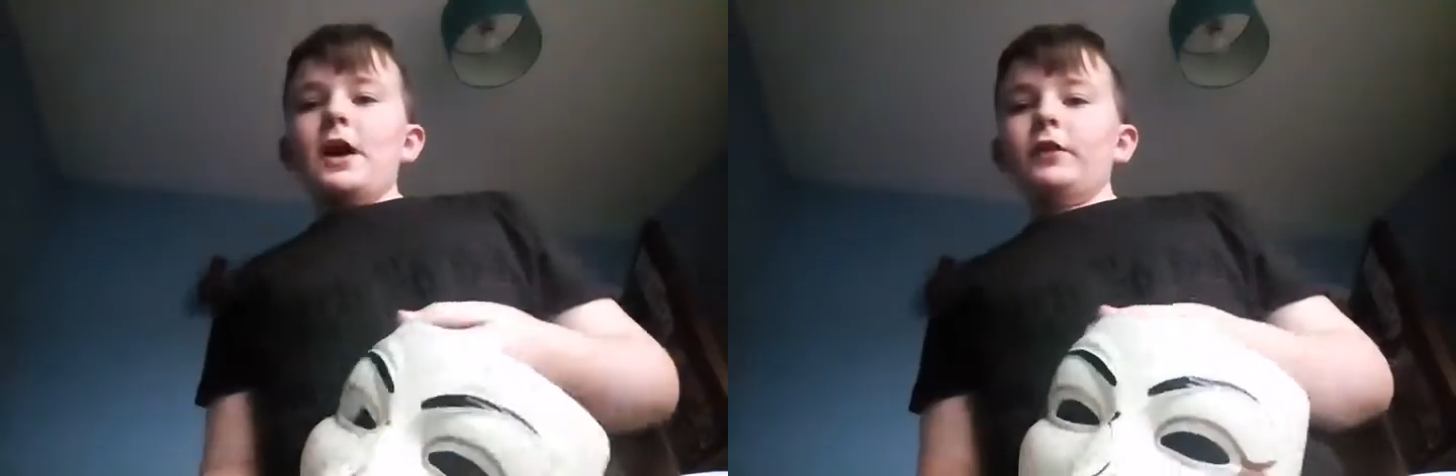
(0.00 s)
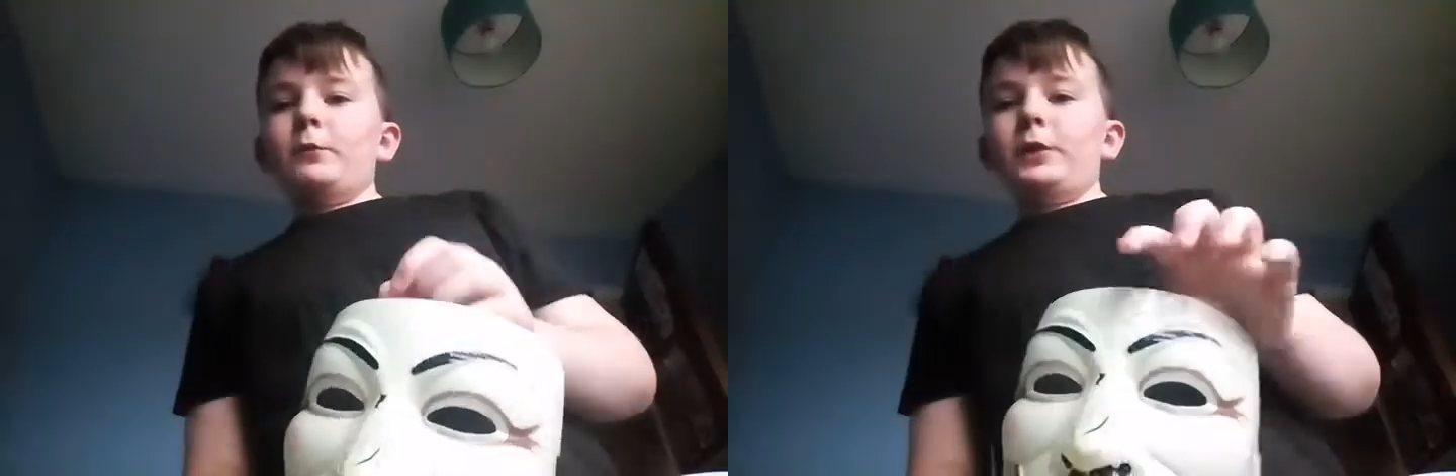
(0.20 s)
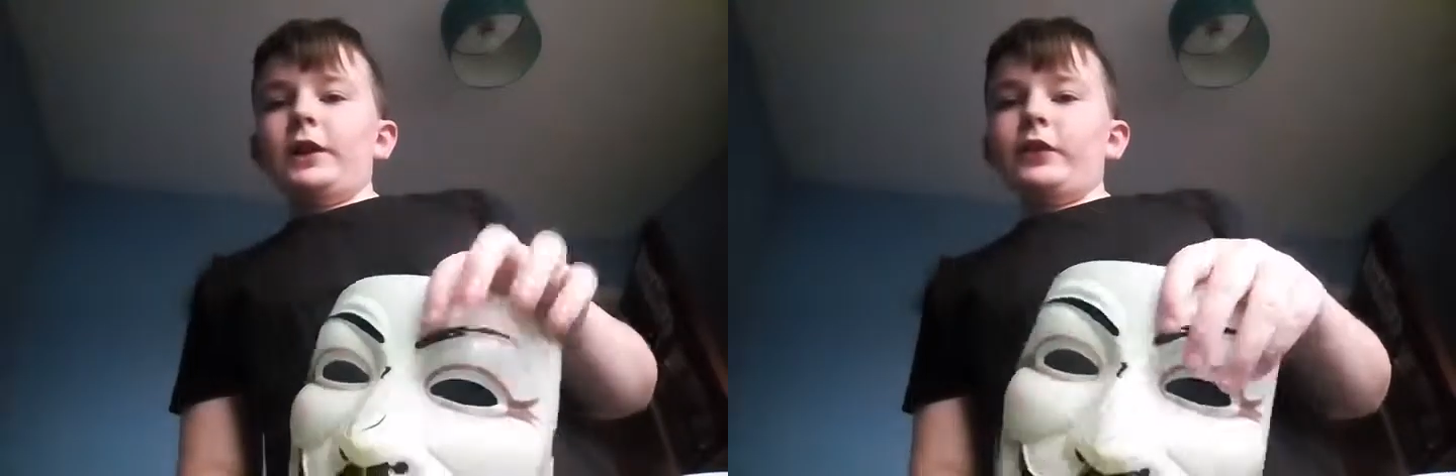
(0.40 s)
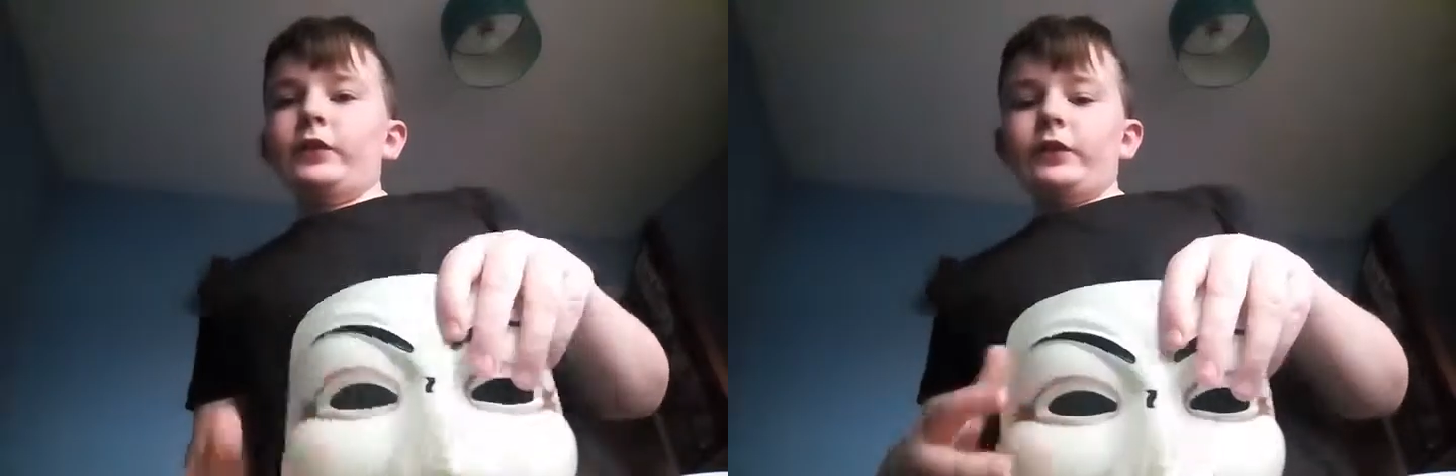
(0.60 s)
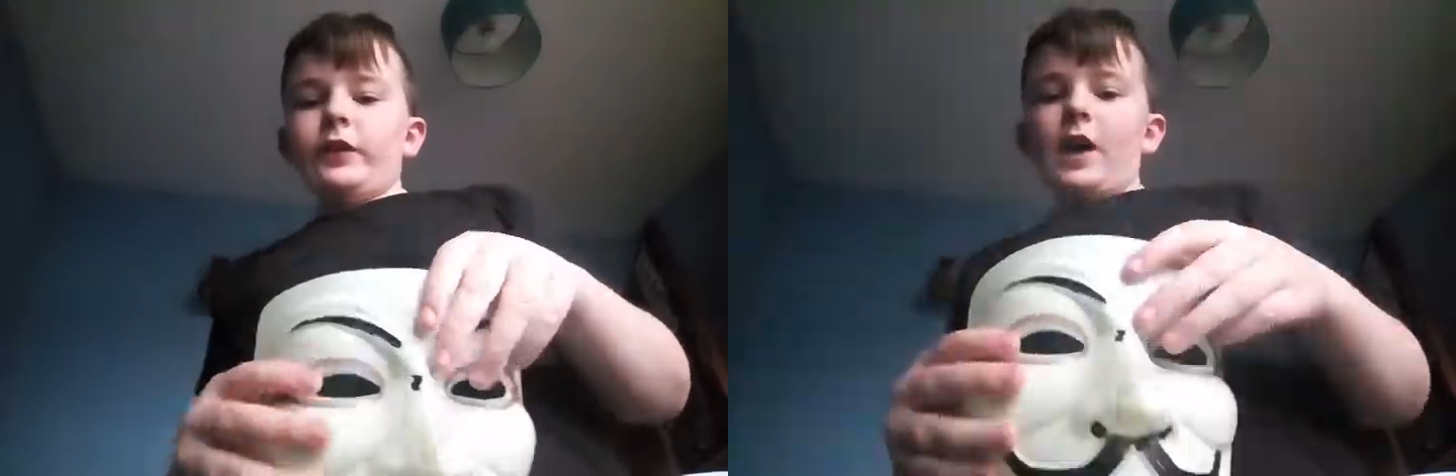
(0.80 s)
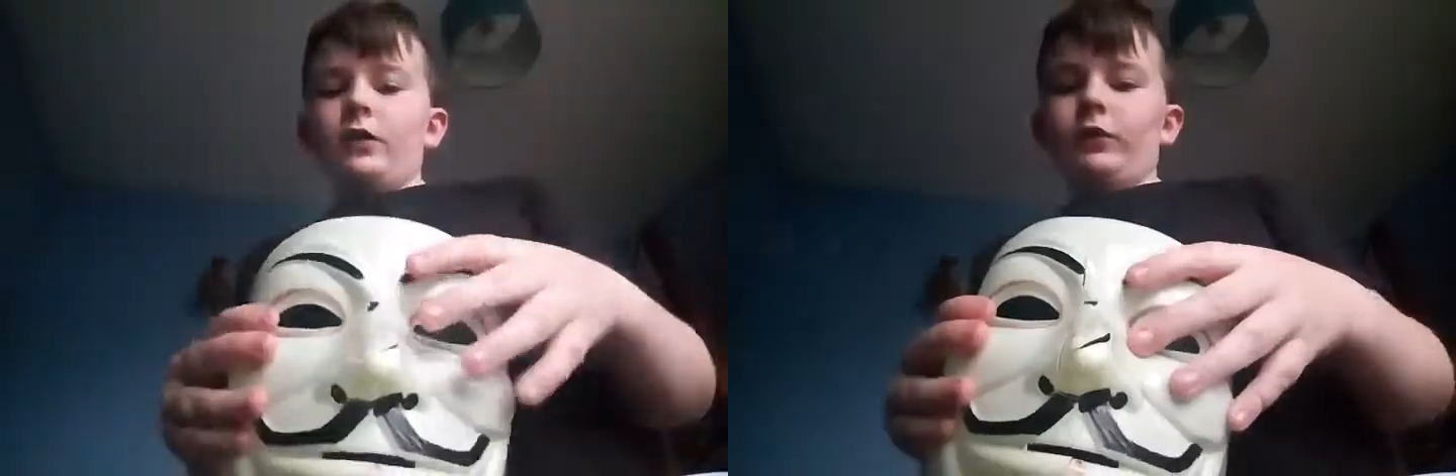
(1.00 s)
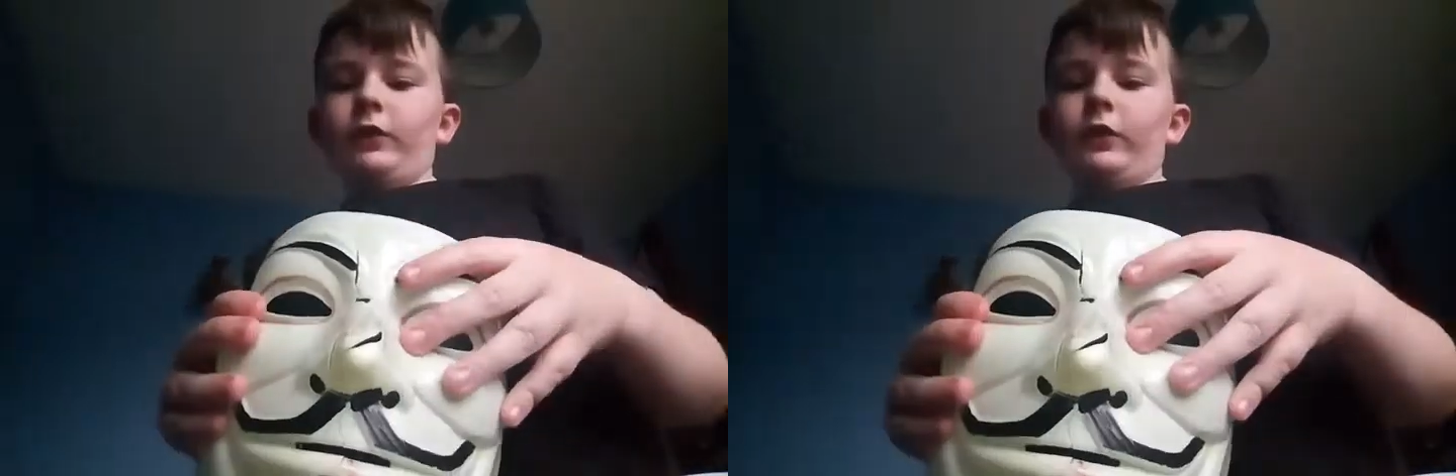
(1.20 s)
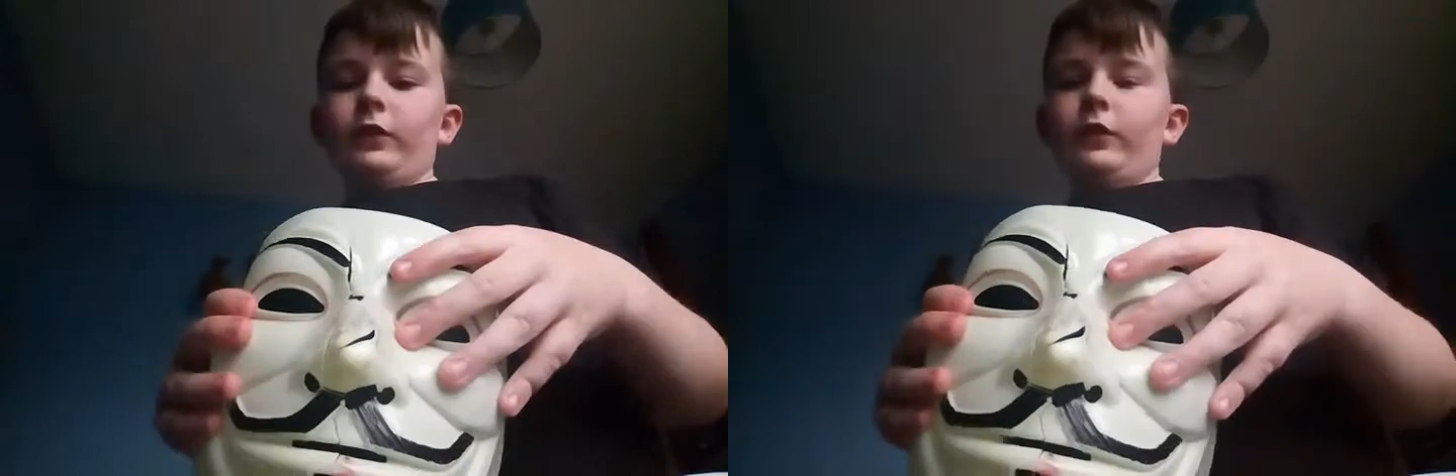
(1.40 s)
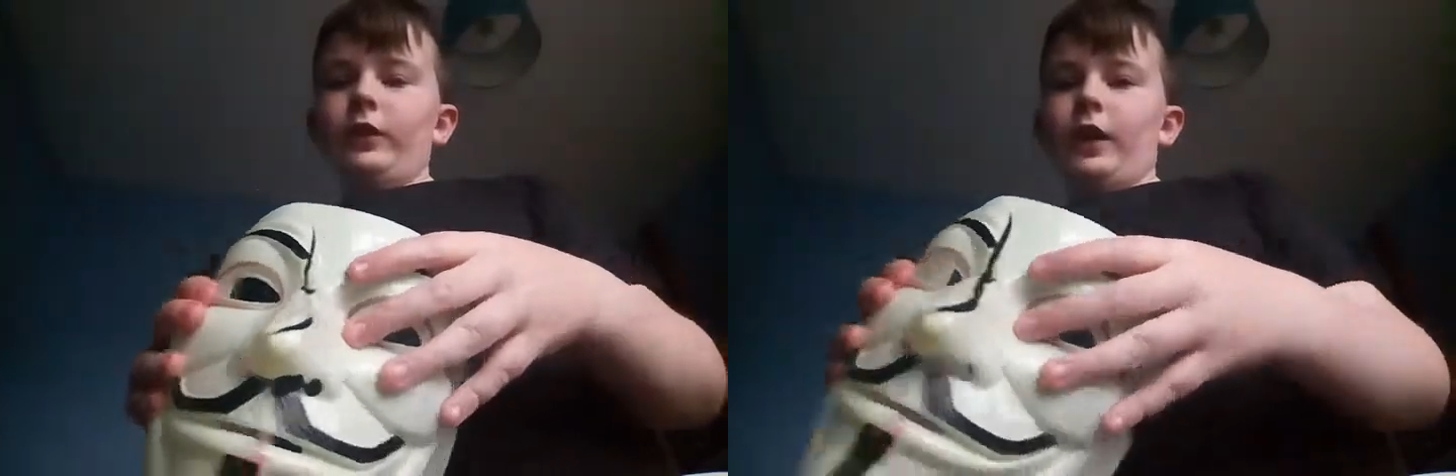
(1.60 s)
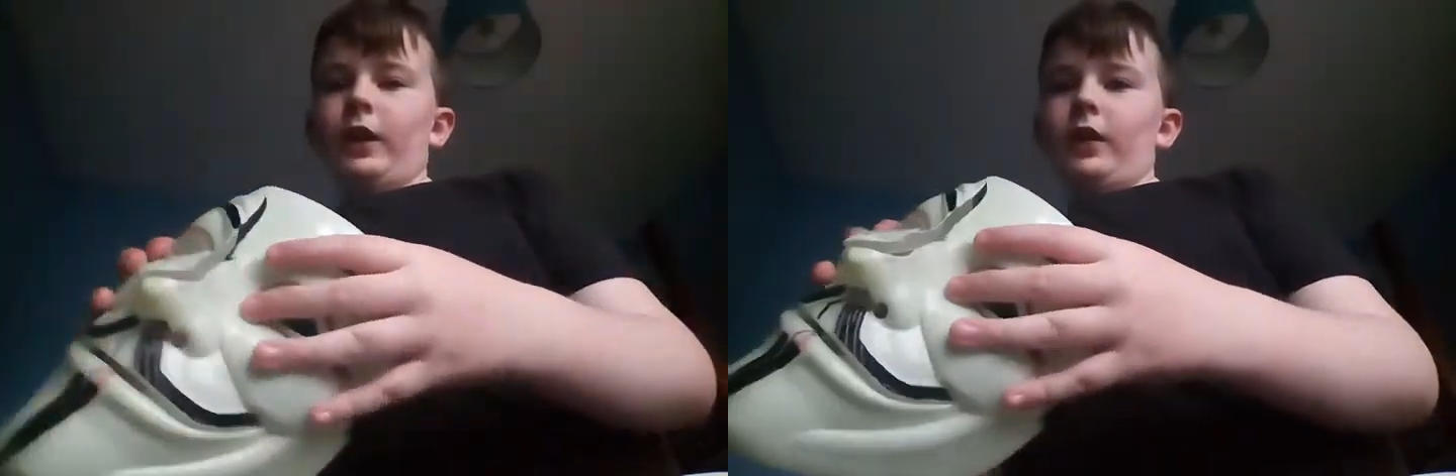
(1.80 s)
mask, but I sat on it
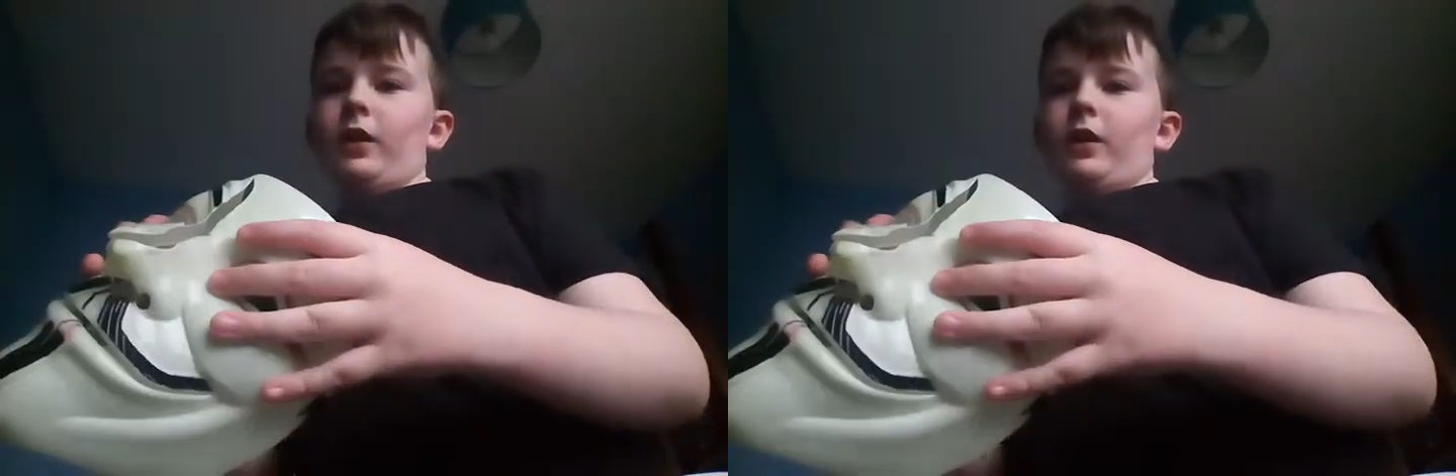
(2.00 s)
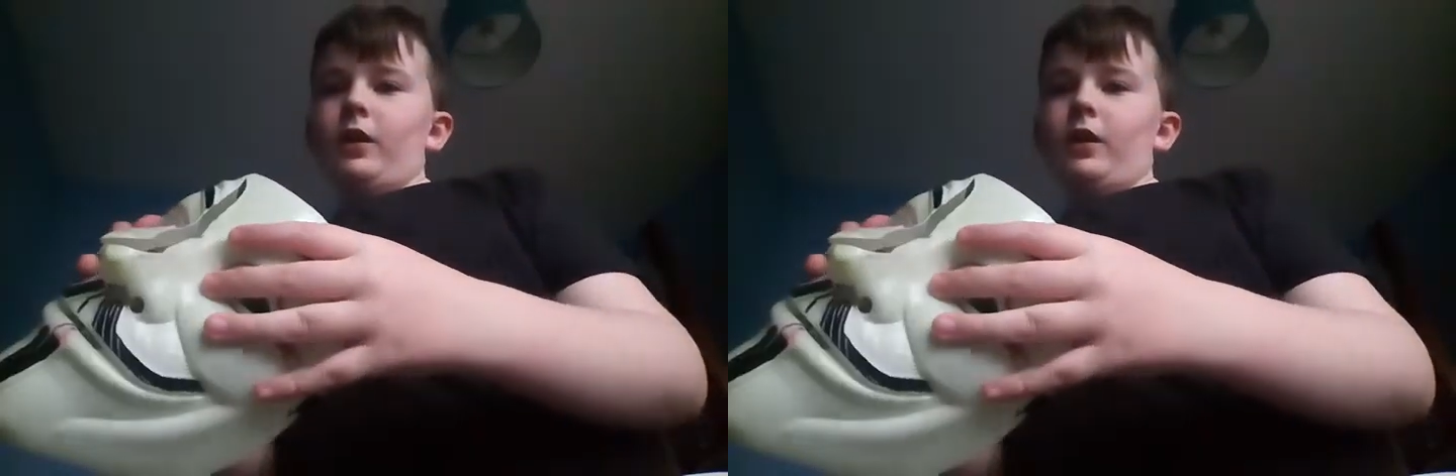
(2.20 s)
today.